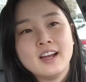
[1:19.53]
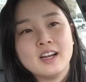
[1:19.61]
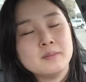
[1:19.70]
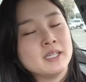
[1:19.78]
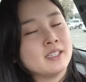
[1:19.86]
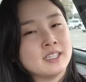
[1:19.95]

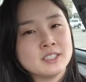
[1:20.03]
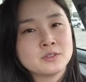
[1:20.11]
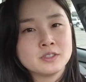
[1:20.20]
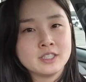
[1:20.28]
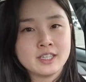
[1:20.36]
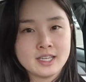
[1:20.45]
Um, and it
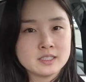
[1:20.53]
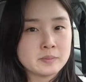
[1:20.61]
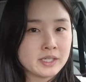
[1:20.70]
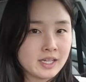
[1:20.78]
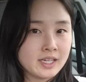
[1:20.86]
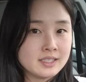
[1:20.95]
is really case
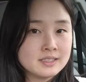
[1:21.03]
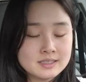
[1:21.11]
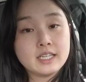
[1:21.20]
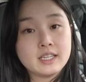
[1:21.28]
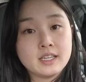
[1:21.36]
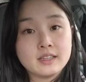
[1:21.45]
by case.
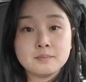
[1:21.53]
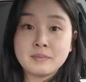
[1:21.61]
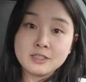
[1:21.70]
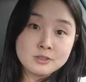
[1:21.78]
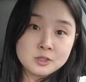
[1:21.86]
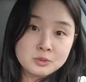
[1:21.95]
Taking
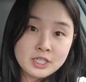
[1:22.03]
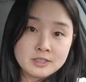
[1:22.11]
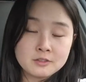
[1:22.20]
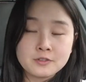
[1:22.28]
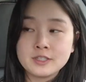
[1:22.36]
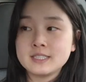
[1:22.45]
my YouTube
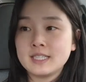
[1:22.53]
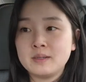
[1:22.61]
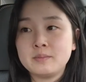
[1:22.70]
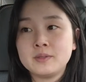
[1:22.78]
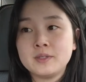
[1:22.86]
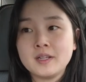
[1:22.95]
channel, for
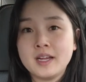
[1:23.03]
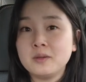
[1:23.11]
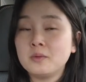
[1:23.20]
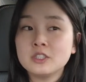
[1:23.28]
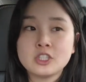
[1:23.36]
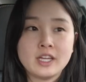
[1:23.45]
example, I
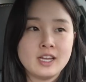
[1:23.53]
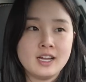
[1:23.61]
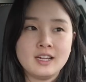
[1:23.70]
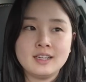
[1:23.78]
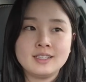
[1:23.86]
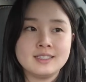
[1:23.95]
wish I
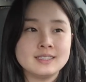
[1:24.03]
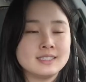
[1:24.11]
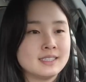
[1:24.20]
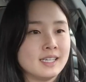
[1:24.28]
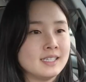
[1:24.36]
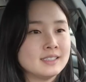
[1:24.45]
had a
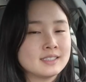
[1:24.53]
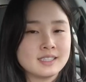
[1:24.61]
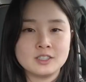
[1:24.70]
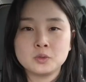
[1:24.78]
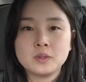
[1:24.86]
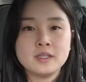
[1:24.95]
set
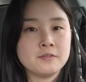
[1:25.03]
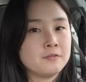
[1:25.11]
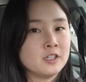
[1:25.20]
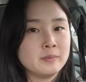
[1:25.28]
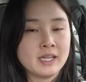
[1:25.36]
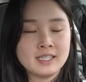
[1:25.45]
schedule of
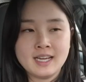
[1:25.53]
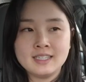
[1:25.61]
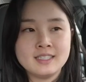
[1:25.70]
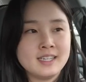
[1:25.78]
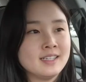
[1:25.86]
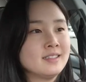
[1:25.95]
filming and
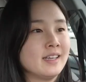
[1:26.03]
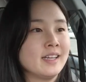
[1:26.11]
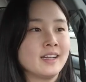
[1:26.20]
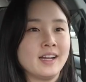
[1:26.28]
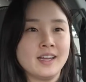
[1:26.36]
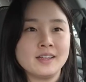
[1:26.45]
editing.
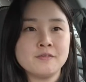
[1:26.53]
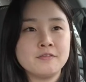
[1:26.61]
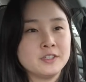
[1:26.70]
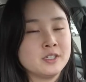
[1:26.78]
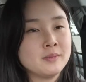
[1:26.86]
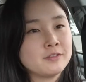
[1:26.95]
Like I
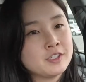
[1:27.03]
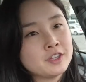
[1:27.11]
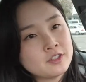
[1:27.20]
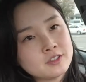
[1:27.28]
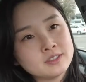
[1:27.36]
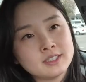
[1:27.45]
film every
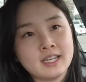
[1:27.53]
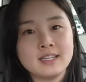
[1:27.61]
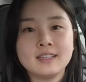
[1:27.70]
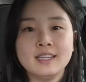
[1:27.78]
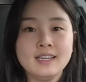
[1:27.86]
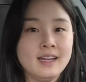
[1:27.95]
Thursday
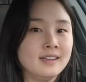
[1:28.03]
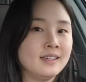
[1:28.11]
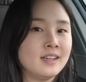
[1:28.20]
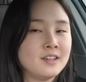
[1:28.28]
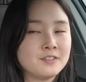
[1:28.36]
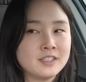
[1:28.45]
and then
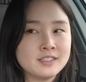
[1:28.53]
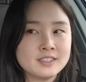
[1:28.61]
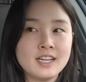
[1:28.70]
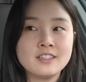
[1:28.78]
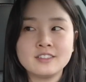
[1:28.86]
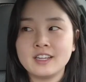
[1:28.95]
edit every
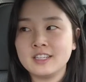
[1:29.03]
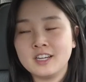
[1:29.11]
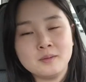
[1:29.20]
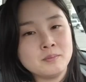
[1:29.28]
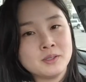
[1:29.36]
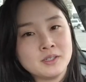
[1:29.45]
Saturday and
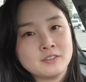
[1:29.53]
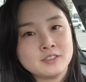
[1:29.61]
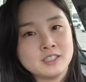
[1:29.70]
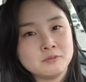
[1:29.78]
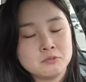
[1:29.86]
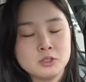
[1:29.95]
upload
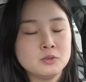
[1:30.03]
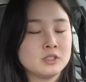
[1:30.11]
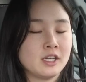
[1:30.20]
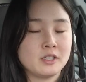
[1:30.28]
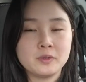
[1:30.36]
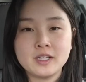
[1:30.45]
every
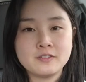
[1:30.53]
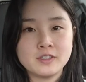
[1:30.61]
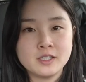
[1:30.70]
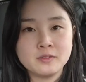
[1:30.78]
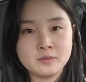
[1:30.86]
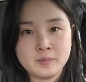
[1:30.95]
Tuesday or
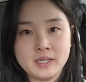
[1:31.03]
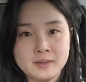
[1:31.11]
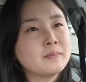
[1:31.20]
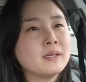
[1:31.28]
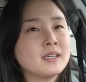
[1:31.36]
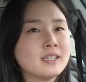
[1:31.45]
whatever it would be.
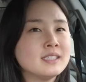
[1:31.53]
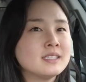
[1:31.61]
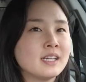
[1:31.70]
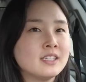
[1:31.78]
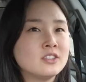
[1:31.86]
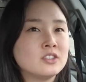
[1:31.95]
But because
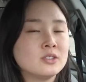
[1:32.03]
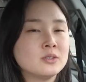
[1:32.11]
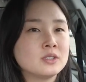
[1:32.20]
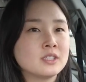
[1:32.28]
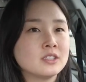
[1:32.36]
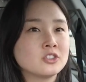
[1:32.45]
I do
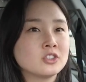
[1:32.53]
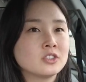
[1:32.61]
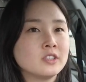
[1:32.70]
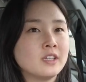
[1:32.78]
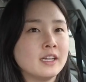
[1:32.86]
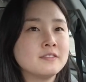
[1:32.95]
such
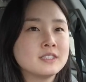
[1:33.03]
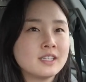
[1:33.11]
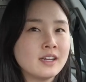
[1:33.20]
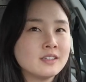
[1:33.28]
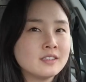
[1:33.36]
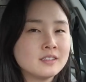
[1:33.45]

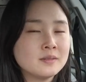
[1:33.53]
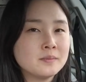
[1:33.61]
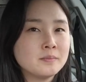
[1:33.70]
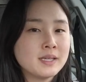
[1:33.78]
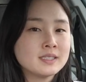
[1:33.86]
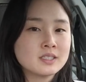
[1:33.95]
lifestyle
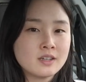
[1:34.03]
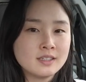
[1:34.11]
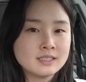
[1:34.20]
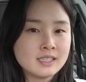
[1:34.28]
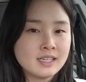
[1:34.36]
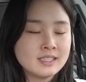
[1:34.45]
based
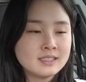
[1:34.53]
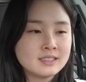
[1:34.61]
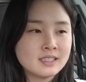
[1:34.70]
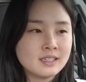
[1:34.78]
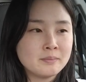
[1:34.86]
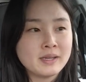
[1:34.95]
content,
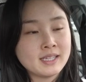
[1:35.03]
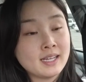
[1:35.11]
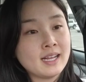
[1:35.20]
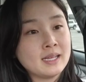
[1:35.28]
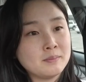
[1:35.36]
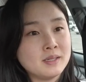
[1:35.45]
and by
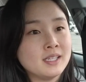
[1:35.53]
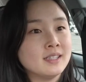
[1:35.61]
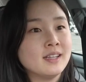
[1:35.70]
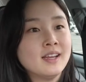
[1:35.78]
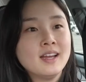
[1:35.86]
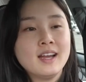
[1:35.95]
that I
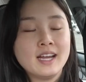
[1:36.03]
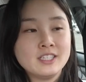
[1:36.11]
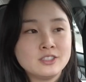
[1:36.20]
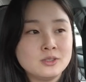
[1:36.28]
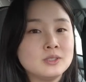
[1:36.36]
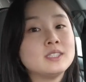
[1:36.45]
mean I
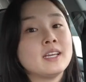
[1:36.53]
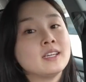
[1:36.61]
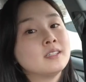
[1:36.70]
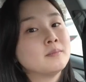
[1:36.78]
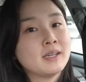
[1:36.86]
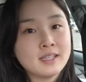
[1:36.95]
do
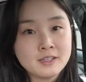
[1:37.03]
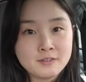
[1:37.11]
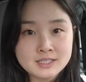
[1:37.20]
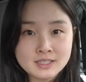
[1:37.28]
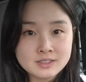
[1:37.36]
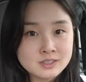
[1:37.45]
day in my life
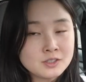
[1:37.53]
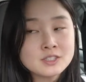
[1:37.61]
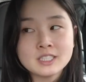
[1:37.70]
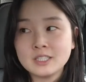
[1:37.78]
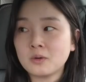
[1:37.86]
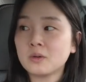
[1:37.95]
as a
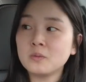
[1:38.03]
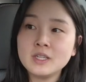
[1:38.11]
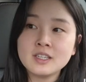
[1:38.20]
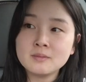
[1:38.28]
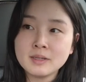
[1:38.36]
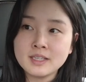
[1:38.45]
consultant or
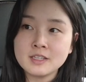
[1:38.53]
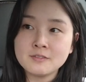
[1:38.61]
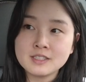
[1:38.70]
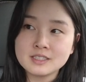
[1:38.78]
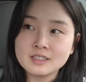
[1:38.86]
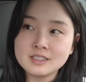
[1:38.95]
week in my life
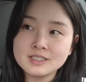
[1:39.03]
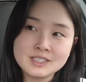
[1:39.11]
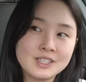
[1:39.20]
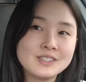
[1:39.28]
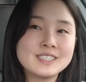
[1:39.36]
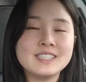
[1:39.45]
as a
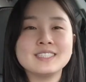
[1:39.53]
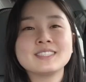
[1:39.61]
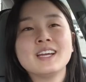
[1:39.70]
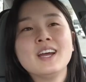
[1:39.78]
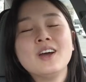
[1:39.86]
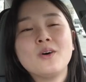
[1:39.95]
consultant
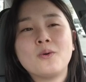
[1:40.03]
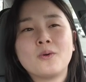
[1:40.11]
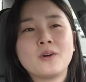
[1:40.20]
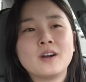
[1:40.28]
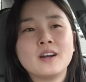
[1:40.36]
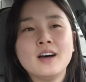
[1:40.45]

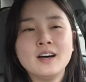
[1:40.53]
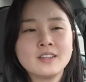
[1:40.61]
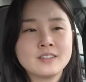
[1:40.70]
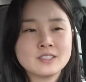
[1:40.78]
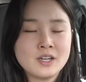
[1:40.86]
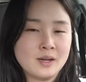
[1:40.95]
or
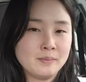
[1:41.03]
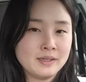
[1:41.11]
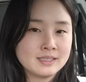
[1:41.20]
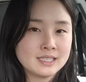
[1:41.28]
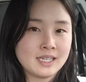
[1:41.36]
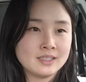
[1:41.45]
other
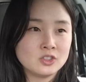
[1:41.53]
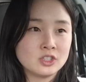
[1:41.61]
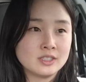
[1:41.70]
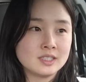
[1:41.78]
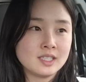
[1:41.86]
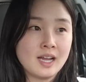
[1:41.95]
topics that
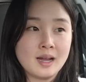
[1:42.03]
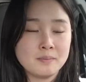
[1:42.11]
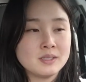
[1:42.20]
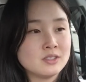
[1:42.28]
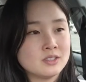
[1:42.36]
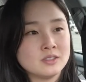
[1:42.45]
just
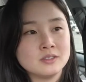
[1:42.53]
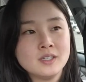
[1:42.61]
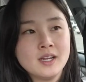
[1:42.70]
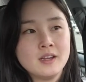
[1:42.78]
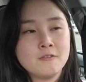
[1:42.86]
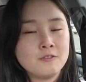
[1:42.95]
happen to
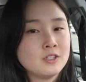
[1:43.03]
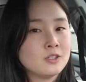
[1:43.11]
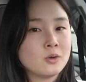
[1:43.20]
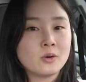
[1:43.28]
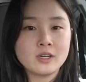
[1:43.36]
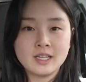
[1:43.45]

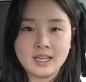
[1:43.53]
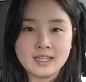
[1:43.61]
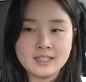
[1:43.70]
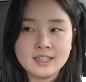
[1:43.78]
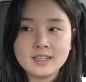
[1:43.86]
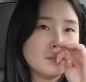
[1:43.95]
feel
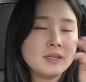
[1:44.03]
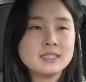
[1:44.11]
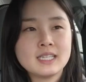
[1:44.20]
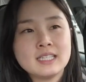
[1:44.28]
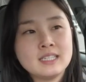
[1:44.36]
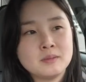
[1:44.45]
organic. It
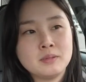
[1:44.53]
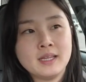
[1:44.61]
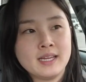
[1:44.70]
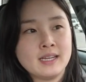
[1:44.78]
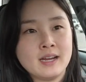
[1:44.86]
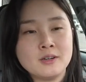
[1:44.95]
means I need to
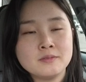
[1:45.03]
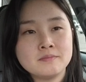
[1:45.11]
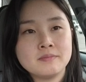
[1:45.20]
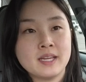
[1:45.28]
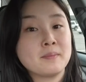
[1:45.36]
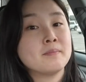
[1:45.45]
plan out
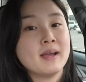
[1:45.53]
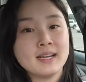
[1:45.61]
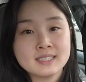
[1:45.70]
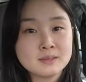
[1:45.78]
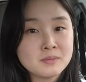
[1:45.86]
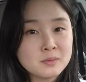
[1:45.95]
like
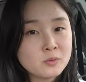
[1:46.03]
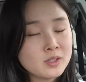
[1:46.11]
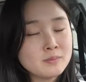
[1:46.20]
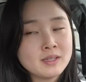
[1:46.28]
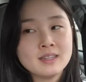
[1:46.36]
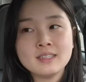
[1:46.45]
maximum
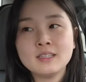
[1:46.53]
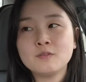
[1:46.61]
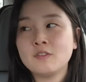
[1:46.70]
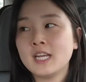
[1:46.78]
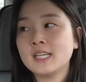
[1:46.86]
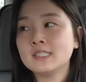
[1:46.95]
one month in
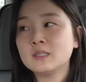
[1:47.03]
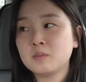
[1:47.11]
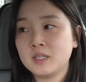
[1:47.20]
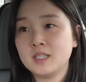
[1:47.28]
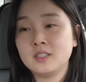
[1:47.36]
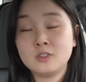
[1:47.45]
advance,
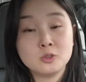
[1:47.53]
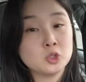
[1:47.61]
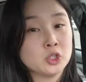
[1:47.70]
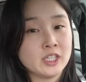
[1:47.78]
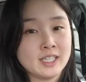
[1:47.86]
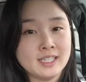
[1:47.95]
but
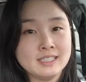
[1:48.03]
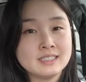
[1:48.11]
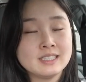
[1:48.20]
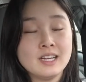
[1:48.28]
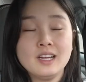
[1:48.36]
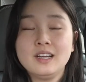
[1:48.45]
usually it's